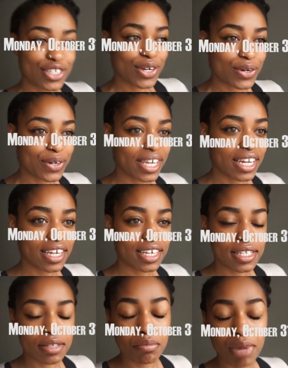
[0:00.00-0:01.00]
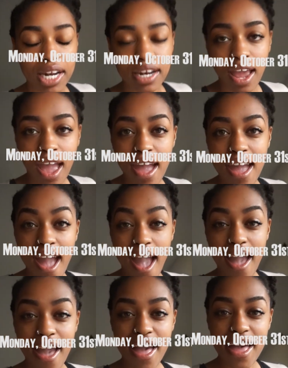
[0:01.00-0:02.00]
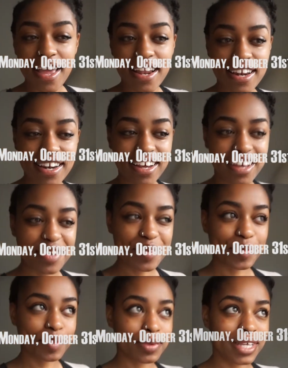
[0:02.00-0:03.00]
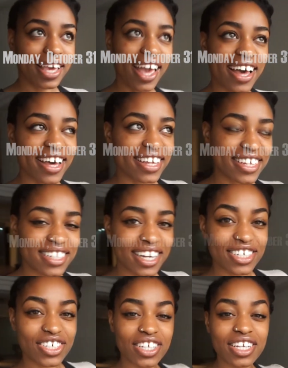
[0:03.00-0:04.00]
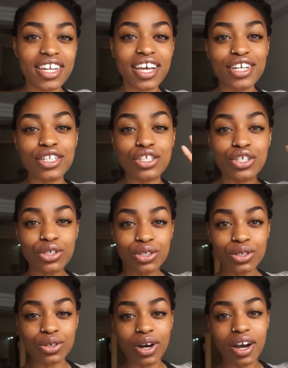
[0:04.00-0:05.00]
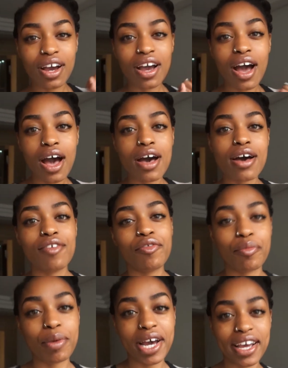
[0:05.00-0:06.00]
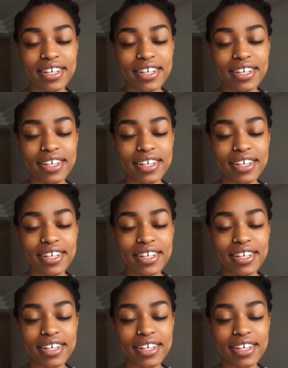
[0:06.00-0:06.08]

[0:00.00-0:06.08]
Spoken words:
started to get to know myself. I started to learn more about who I was in this